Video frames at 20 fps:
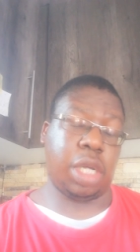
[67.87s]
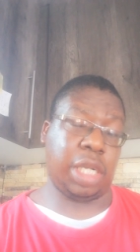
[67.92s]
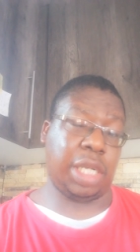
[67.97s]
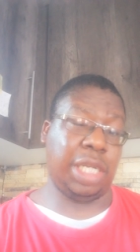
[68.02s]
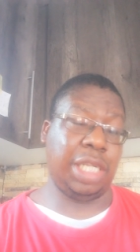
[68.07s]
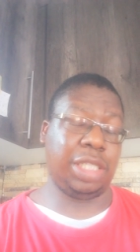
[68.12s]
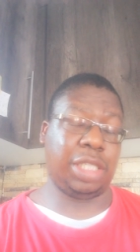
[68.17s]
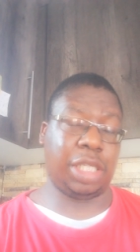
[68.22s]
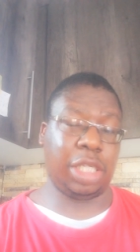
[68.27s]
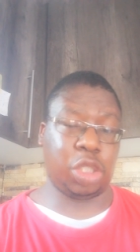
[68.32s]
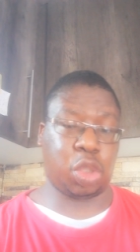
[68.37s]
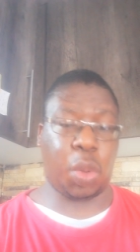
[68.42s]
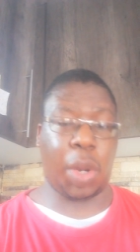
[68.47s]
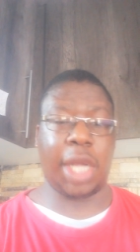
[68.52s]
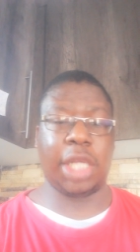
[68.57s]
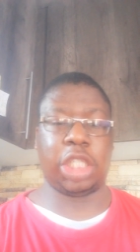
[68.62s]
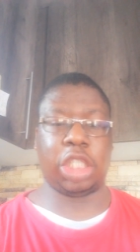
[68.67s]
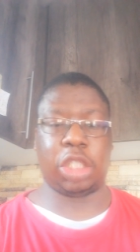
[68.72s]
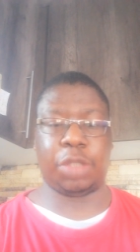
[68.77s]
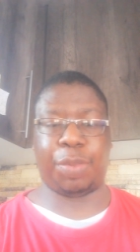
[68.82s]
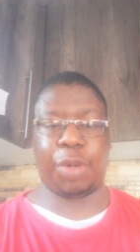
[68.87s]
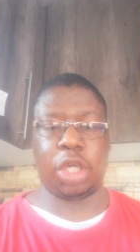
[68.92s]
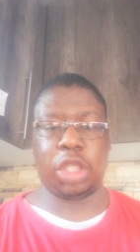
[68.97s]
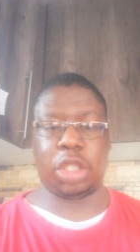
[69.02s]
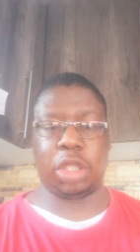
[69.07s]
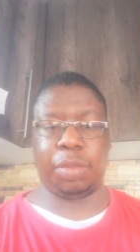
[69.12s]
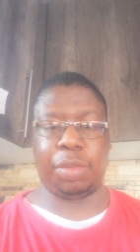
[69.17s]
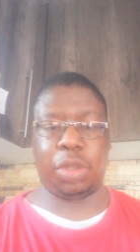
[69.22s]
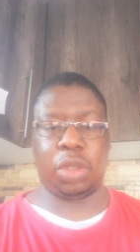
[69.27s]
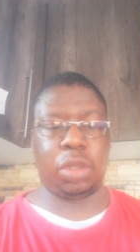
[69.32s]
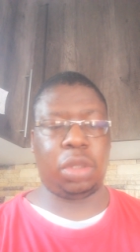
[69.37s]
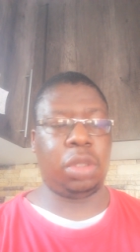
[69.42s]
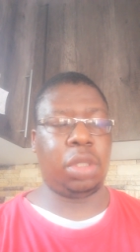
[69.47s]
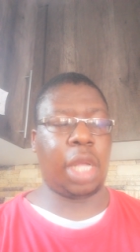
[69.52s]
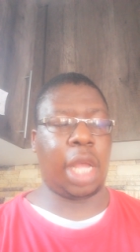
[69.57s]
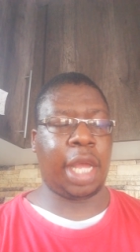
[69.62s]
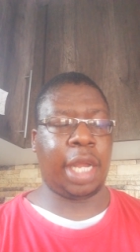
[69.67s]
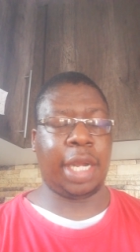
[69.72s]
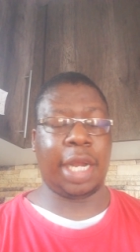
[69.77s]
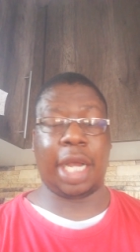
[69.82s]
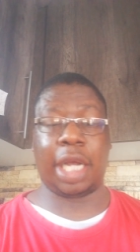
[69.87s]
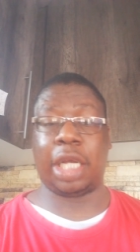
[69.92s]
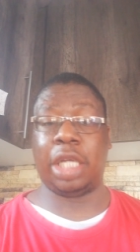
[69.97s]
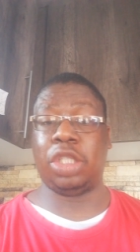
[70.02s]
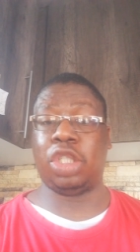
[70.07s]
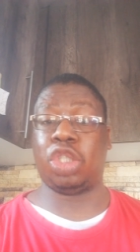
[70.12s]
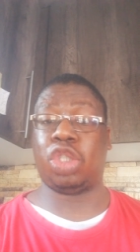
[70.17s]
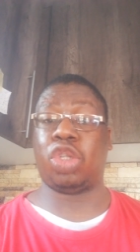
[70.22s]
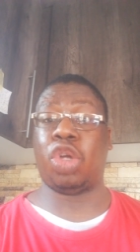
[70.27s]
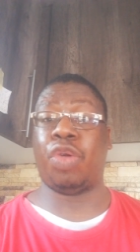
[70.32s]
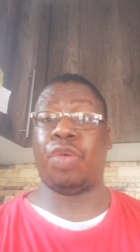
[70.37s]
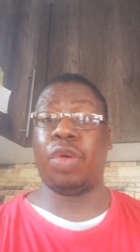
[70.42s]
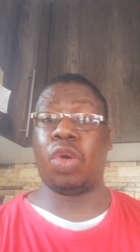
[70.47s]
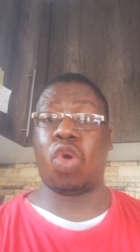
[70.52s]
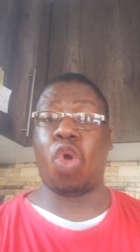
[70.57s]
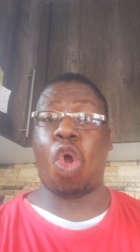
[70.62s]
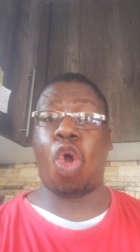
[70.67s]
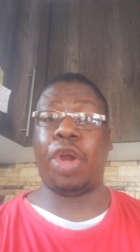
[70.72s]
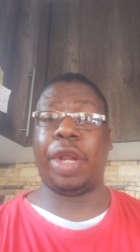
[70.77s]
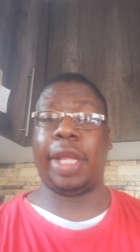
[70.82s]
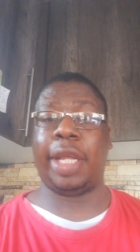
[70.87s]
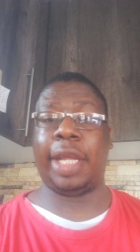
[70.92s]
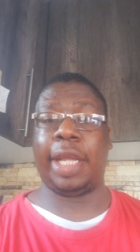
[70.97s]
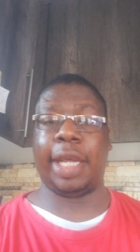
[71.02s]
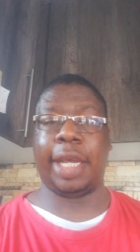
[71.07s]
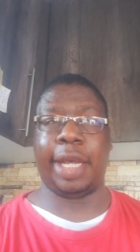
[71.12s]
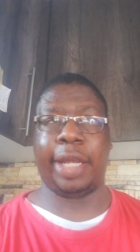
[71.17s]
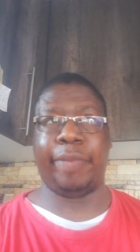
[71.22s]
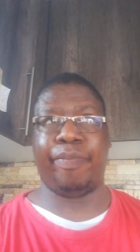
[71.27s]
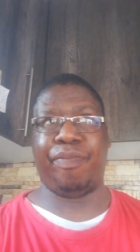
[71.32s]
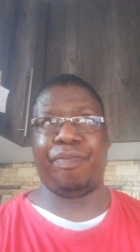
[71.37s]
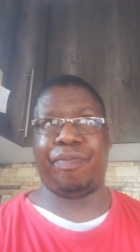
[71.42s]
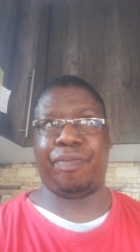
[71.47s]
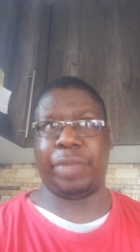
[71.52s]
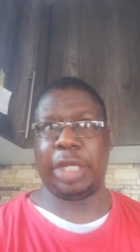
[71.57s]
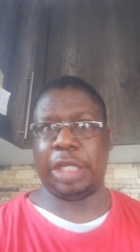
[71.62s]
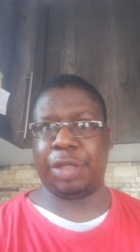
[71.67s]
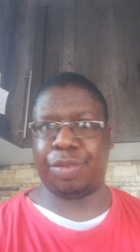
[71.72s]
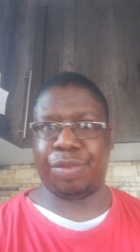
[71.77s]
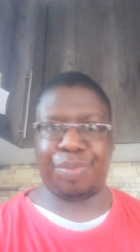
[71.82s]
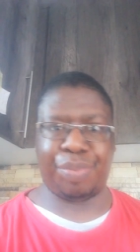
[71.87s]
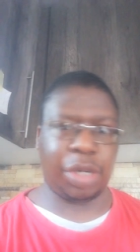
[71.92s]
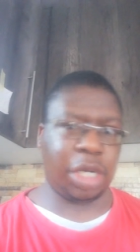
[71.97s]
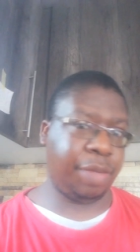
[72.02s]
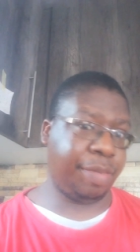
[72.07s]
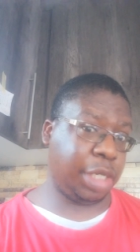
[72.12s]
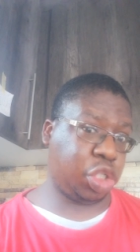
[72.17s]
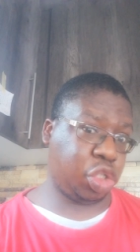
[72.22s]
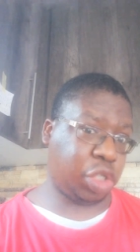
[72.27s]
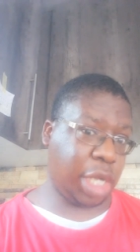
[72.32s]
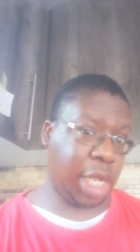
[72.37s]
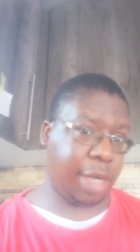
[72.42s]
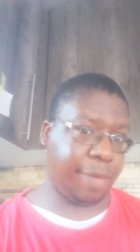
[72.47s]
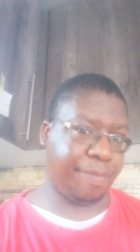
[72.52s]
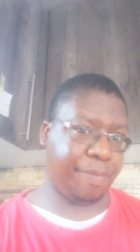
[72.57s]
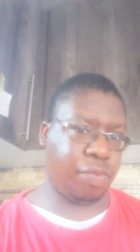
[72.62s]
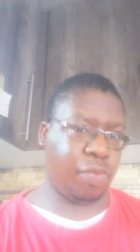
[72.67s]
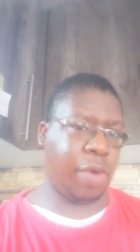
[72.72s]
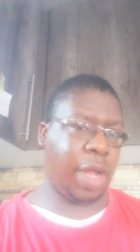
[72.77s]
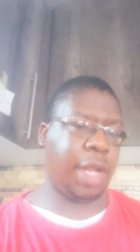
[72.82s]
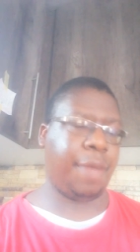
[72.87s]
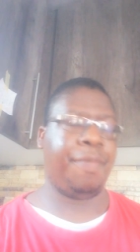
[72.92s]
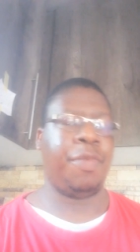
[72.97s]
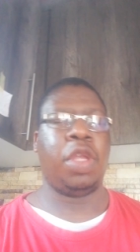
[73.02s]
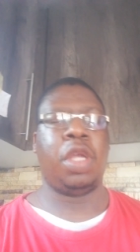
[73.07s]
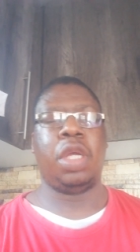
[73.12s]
at least as quiet as possible, and I can just start recording and I'm pretty much done, right?